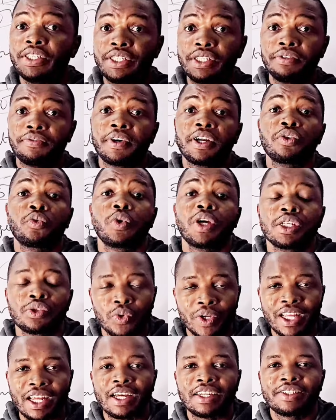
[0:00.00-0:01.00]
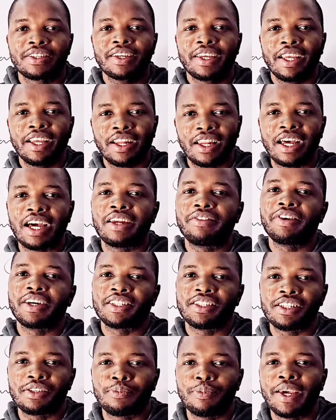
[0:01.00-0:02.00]
the different ways we can scale
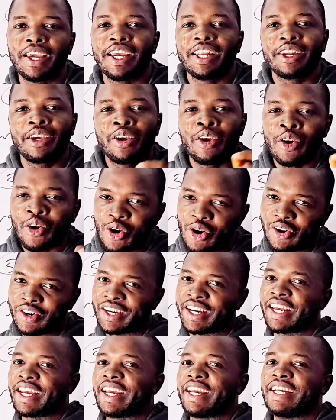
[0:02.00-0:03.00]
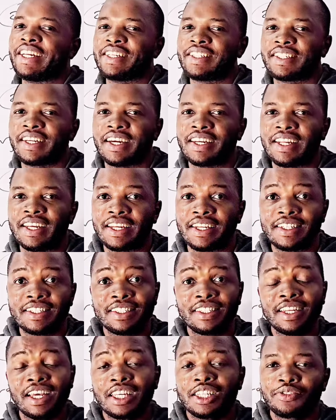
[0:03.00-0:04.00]
advertisement on the internet.
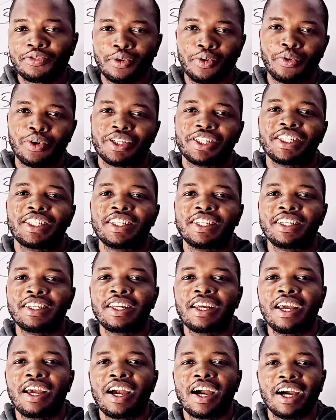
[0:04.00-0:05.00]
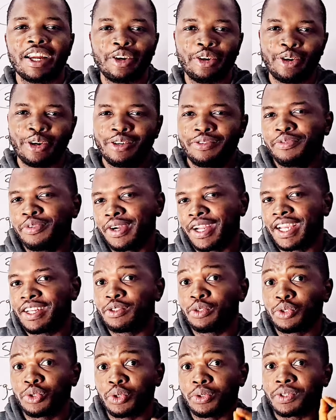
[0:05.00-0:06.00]
Thanks for watching, and don't forget
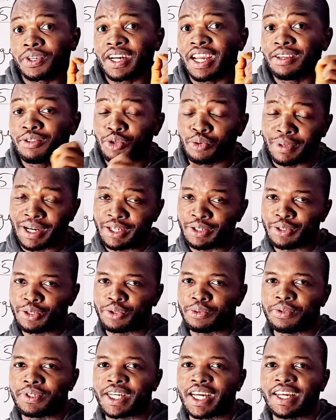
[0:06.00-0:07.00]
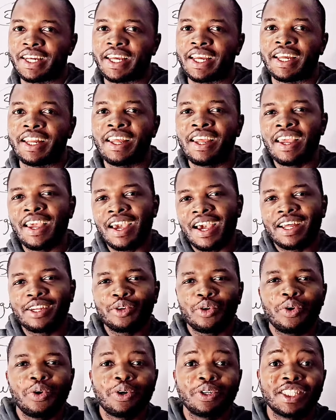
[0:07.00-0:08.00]
to subscribe to my YouTube channel
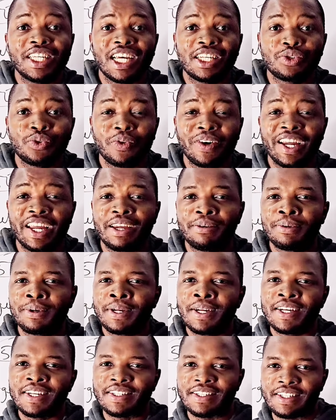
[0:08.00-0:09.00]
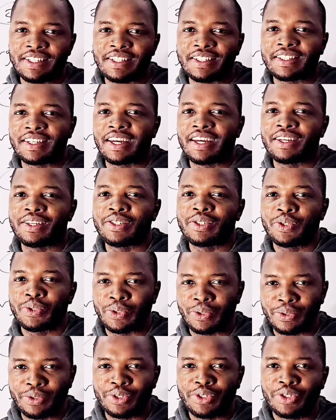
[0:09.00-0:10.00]
at Ojasweb Digital
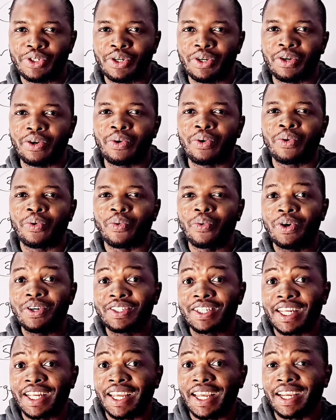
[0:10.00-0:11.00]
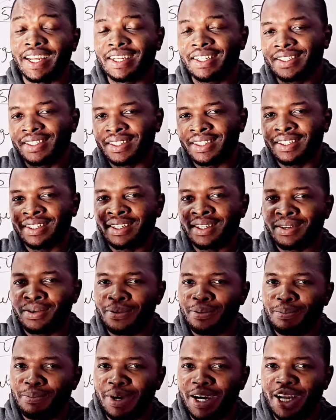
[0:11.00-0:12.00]
Solution. Once again,
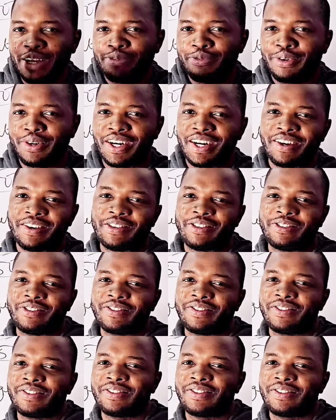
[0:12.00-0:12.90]
bye for now.